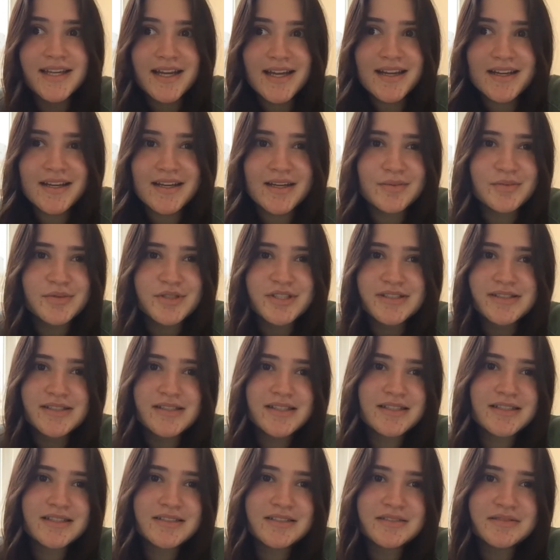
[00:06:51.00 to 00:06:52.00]
yeah,
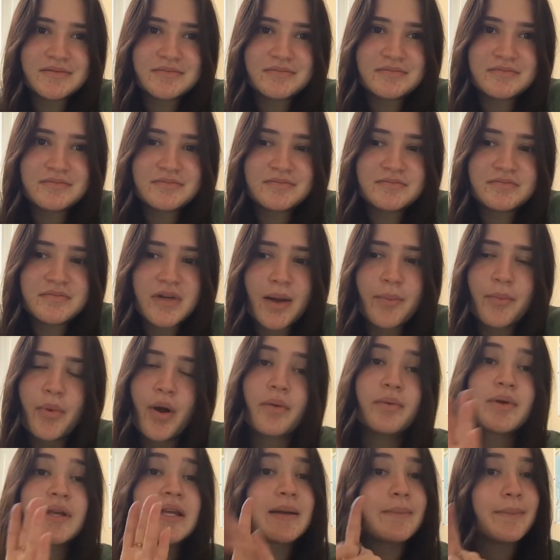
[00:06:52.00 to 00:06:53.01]
I'm
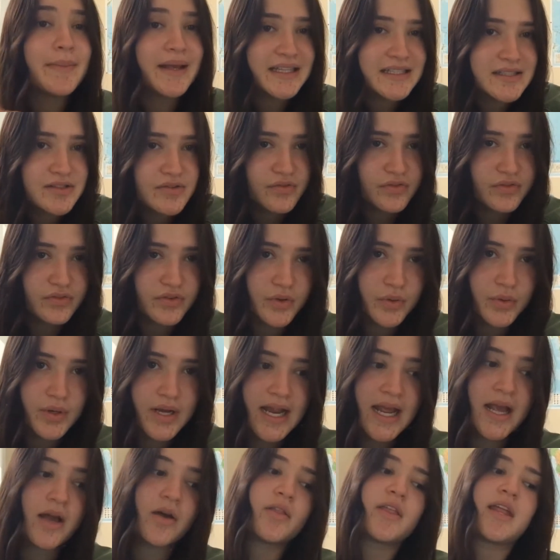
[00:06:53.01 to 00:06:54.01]
probably gonna make some food
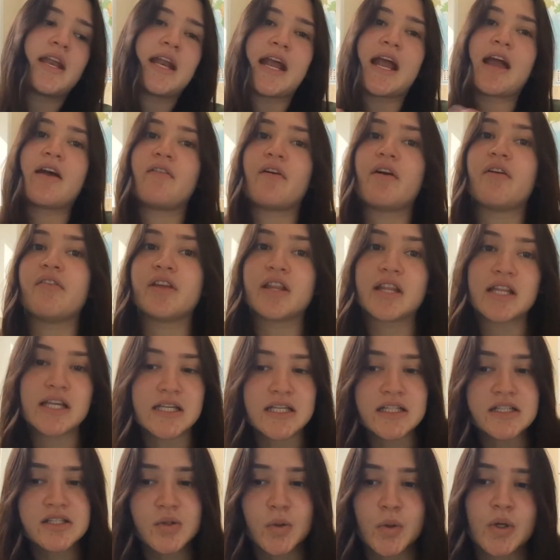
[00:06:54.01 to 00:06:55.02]
now that I have
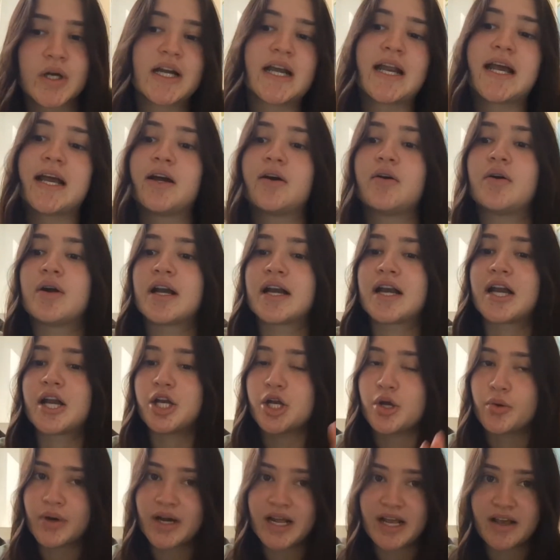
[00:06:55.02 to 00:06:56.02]
everything sorted out and I
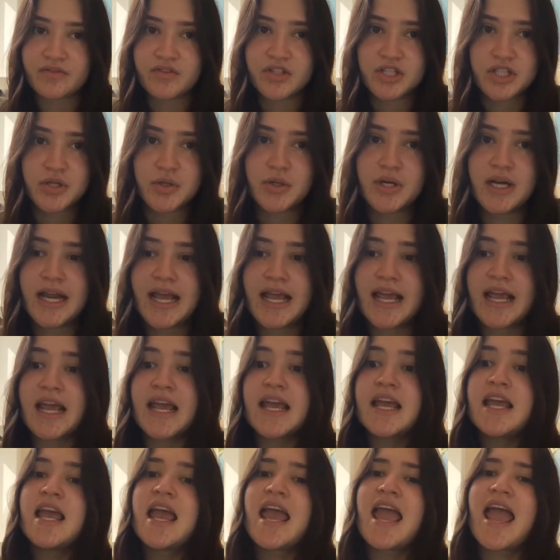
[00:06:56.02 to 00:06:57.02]
know what I have to do today,
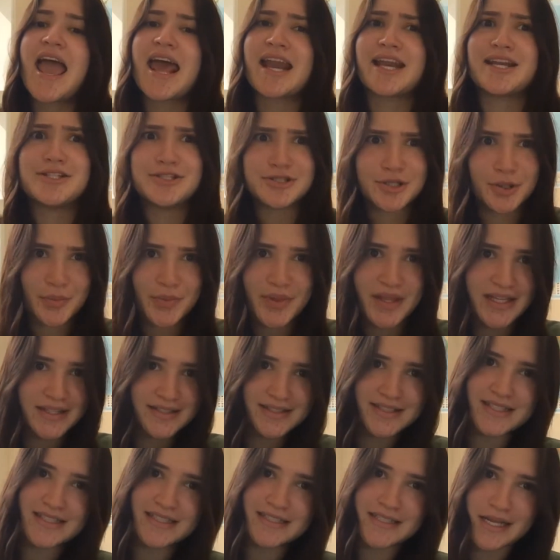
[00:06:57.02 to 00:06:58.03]
and I don't think
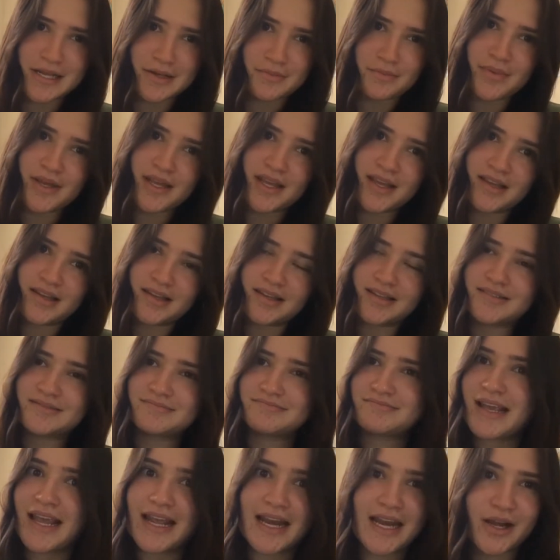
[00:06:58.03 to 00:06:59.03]
it's gonna take me
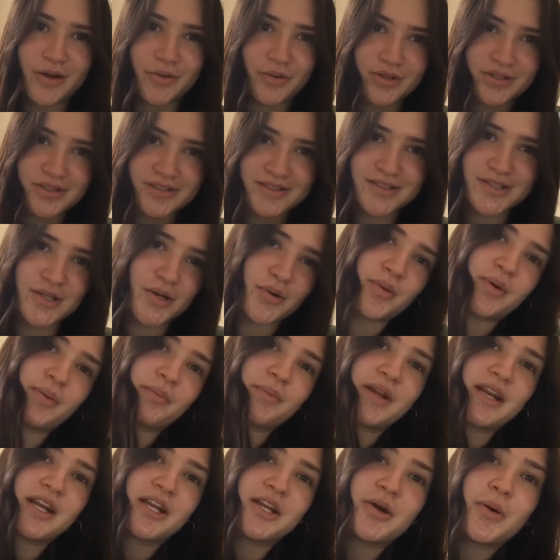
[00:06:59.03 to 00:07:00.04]
8 hours, so I'm
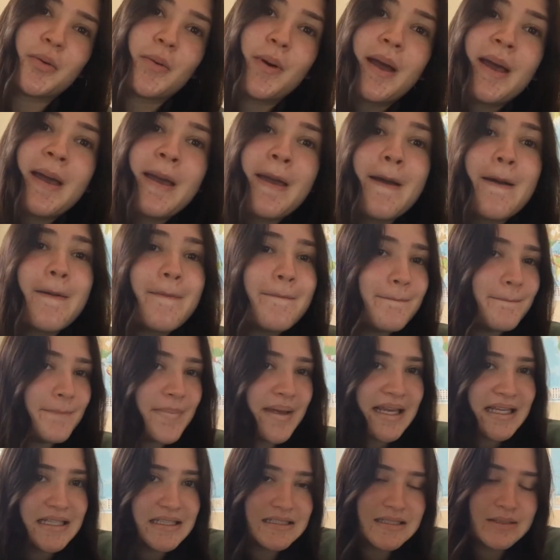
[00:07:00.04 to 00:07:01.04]

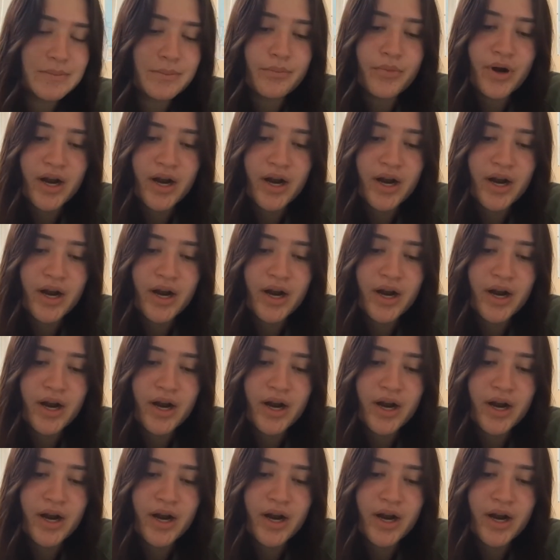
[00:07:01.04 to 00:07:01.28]
gonna go make some